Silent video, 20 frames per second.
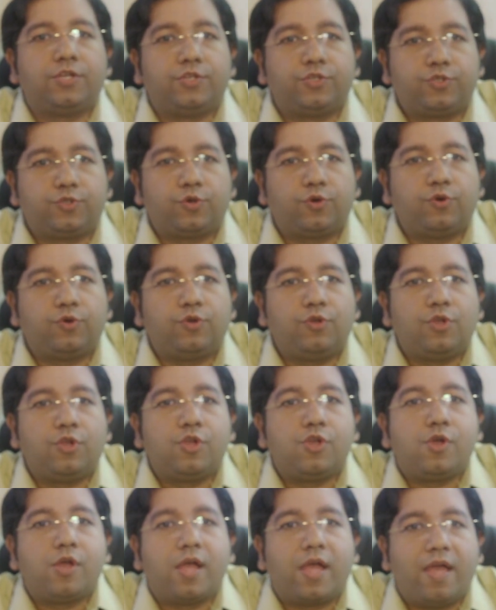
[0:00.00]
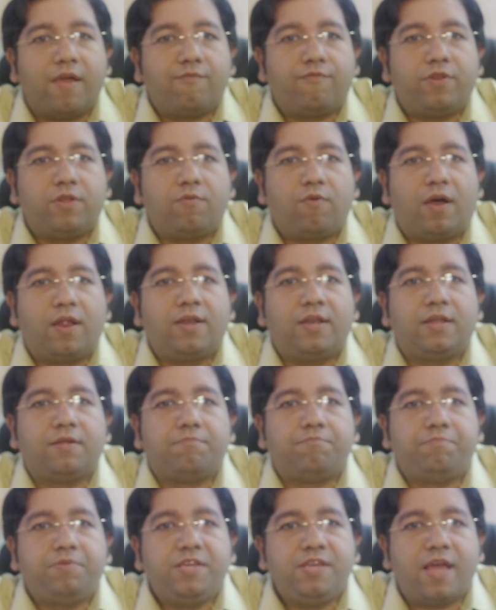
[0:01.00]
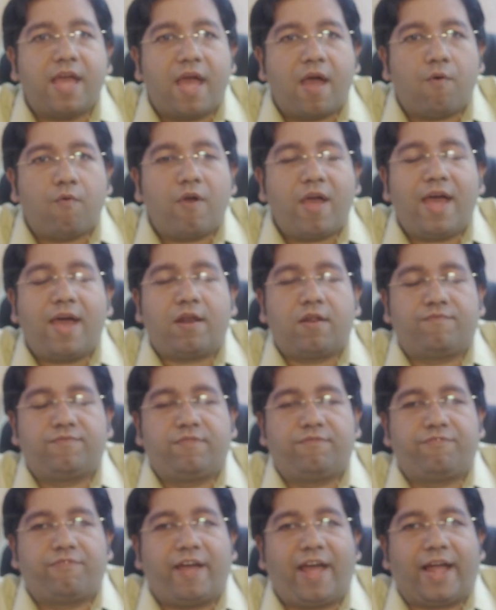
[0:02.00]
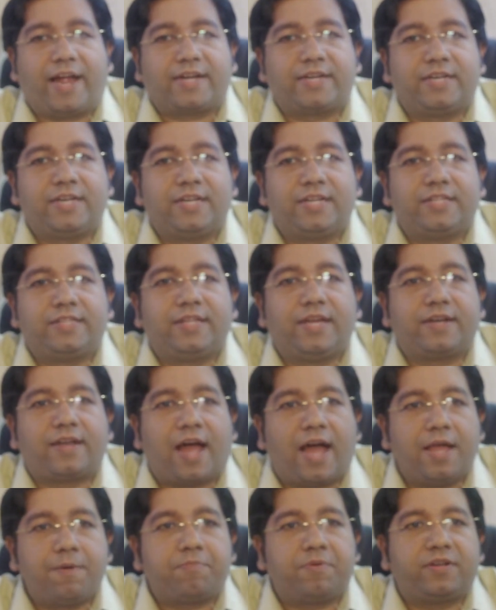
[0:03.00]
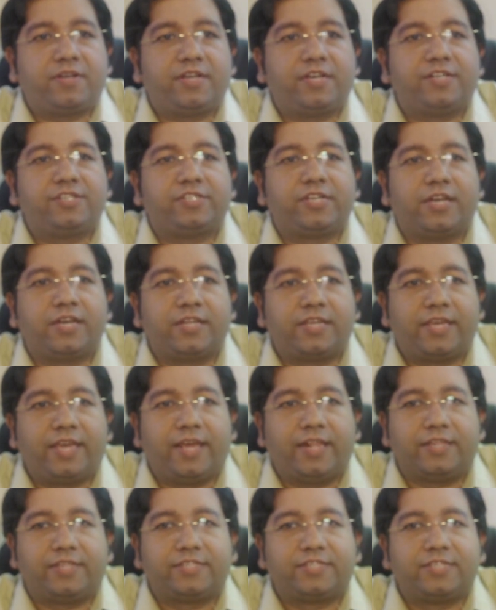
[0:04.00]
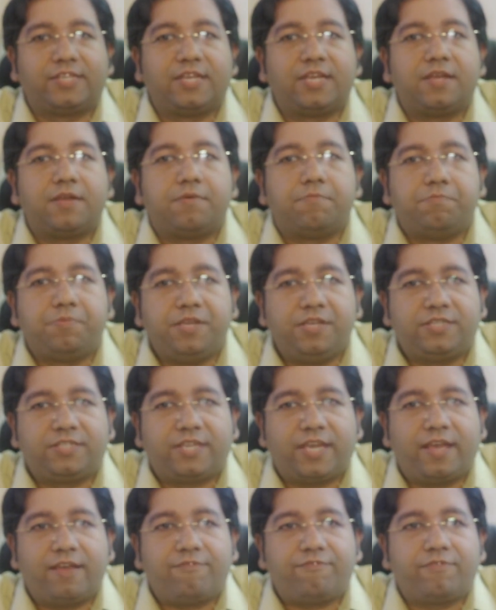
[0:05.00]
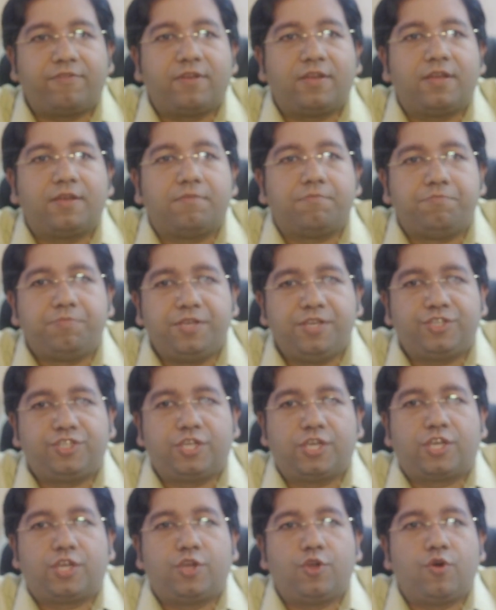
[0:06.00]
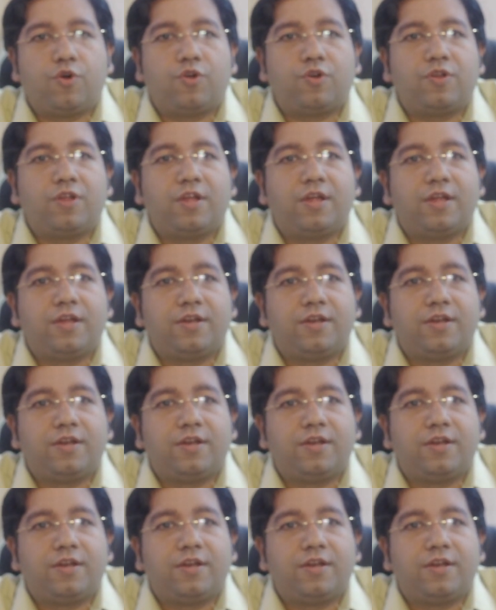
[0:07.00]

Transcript: So everyone be aware of the fact that hypertension kills. Be safe be secure,